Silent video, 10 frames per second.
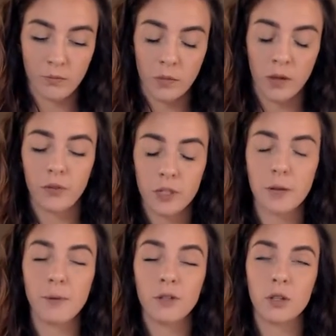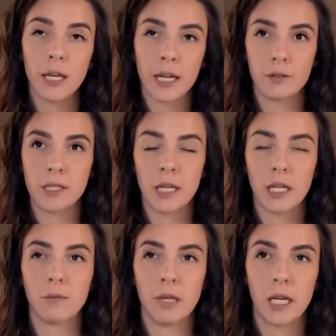For some of you, like I was saying
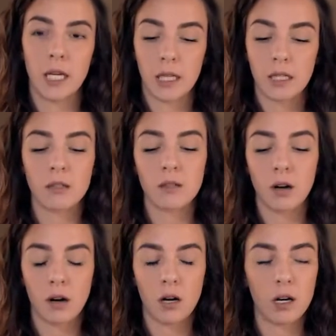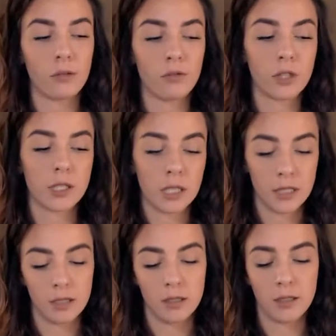in the beginning, the Star card in reverse
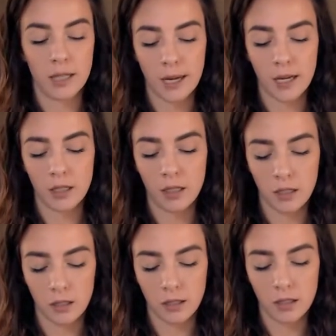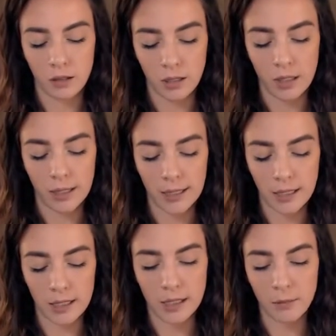is that there's still healing that
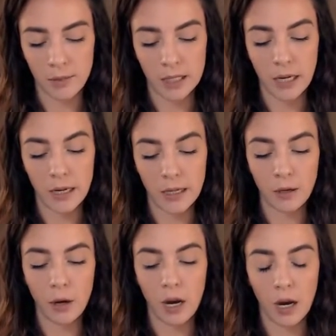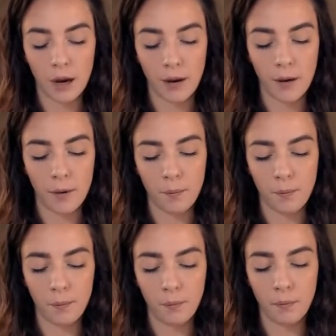needs to be done.
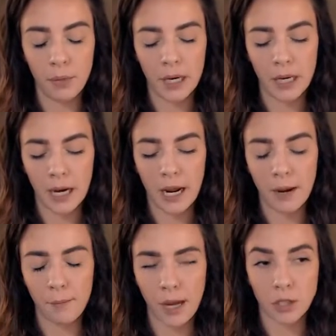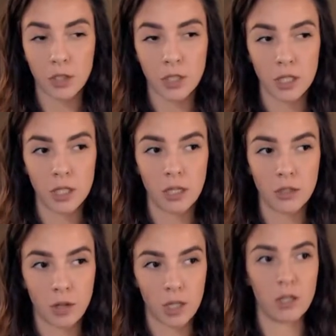But I'm actually
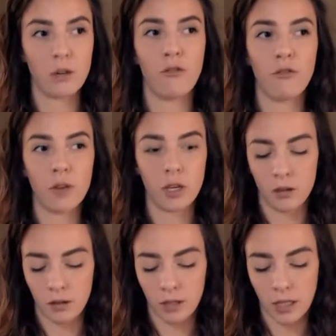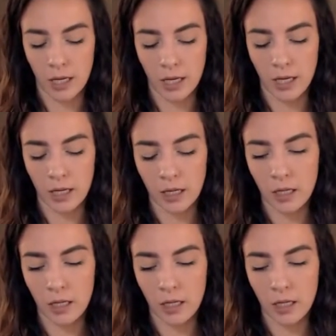starting to feel like